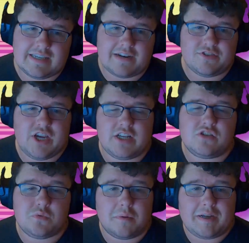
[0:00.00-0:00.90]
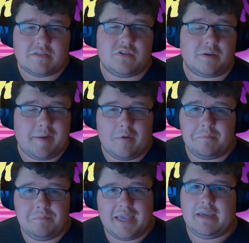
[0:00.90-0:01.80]
set of changes we're about to talk about
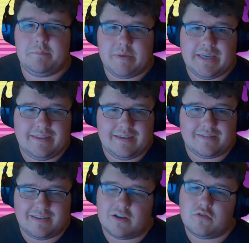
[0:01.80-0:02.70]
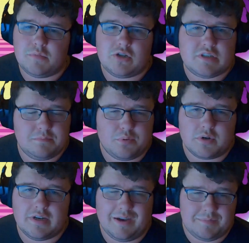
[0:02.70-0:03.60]
may be the single most
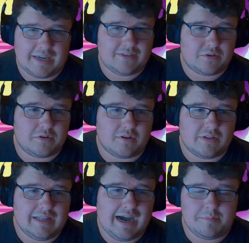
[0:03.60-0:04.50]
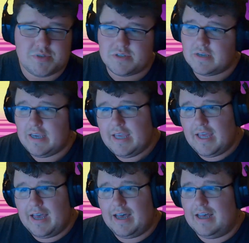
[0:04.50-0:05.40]
important update to Critical Ops,
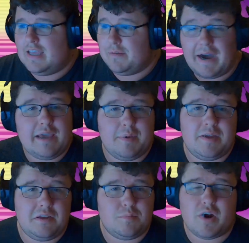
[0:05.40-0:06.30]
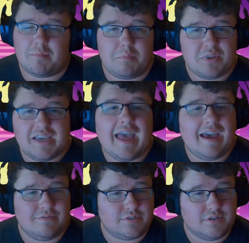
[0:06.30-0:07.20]
in my opinion, probably
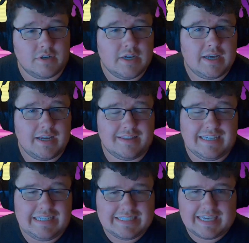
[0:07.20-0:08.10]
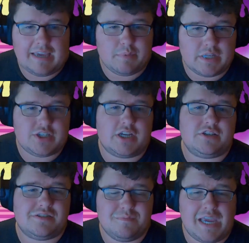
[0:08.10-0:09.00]
ever. These gameplay
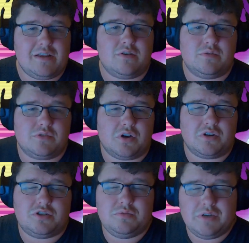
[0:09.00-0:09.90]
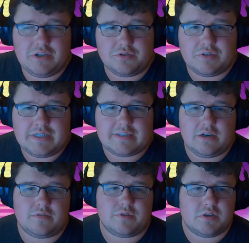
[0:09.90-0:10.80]
changes' main goals are to increase the
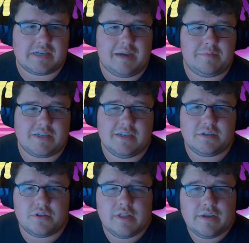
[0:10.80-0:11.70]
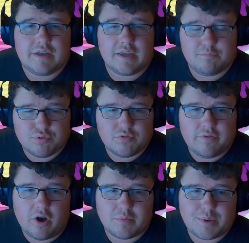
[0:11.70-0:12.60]
overall time to kill, improve
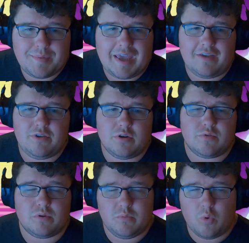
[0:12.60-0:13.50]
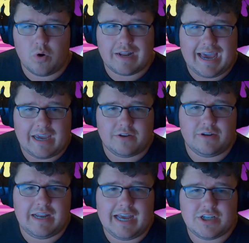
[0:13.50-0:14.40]
armor behavior, reward
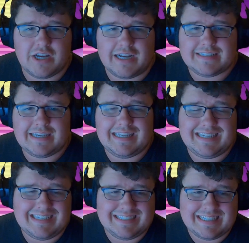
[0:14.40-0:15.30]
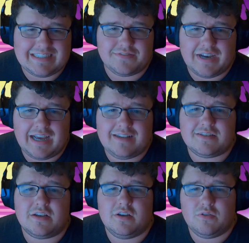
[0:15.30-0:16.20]
accurate headshots, and incentivize
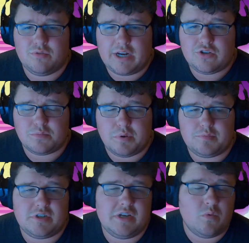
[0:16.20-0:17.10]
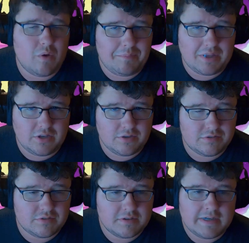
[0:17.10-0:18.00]
range-appropriate weapon
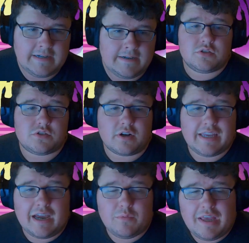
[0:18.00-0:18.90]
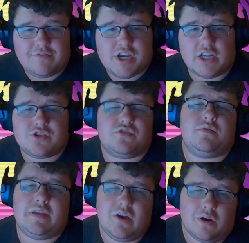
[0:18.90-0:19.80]
use. So starting out, we have changes to
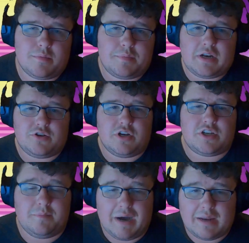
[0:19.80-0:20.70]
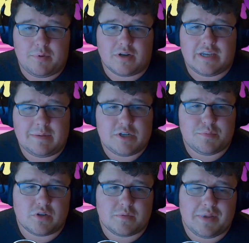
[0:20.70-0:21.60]
the armor penetration and body part damage
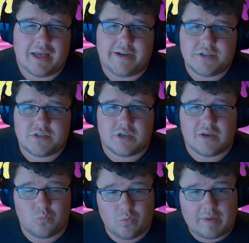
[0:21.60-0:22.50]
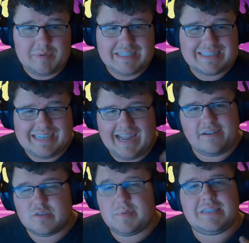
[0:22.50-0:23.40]
multipliers. Weapons
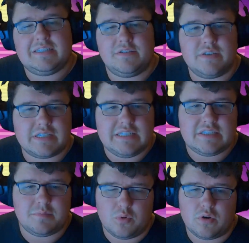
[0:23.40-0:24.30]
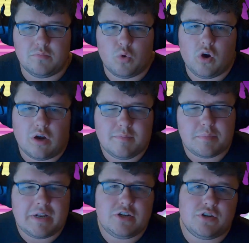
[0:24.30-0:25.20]
now specifically support more armor
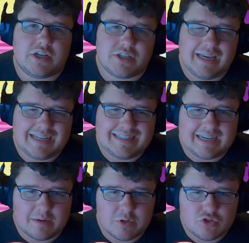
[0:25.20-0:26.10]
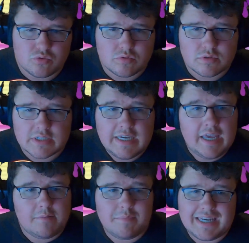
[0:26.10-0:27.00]
penetration and damage rules,
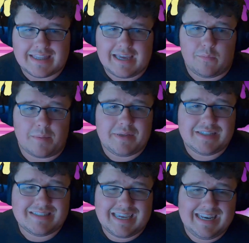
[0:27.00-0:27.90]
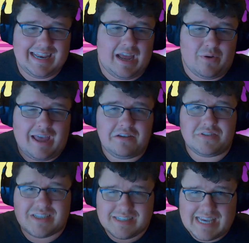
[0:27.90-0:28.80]
meaning that weapons can now have
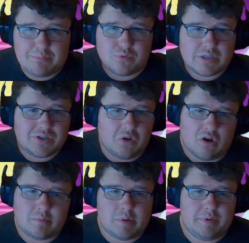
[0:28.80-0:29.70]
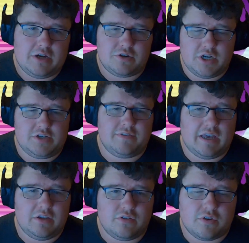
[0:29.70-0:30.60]
separate armor penetration
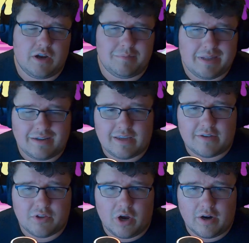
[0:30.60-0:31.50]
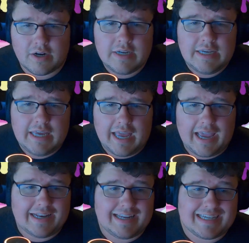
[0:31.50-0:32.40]
values for Helmet and Kevlar,
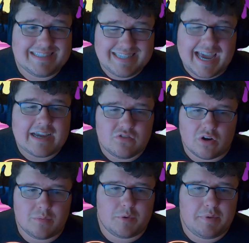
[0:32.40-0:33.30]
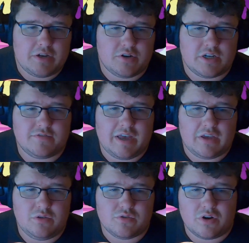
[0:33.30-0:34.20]
and exact armor penetration
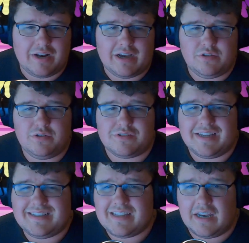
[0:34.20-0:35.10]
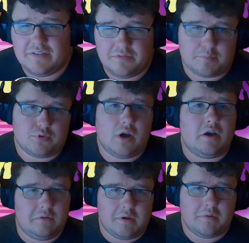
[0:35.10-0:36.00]
values are now used instead of
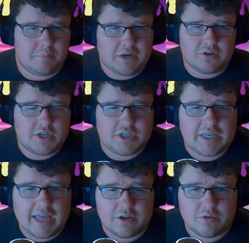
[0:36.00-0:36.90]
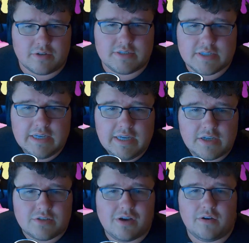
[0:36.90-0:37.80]
broad penetration categories.
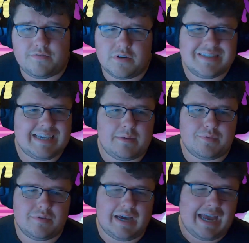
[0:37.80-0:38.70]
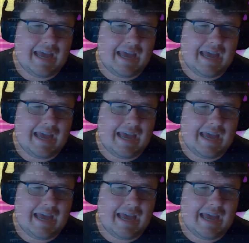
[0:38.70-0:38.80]
So for example, I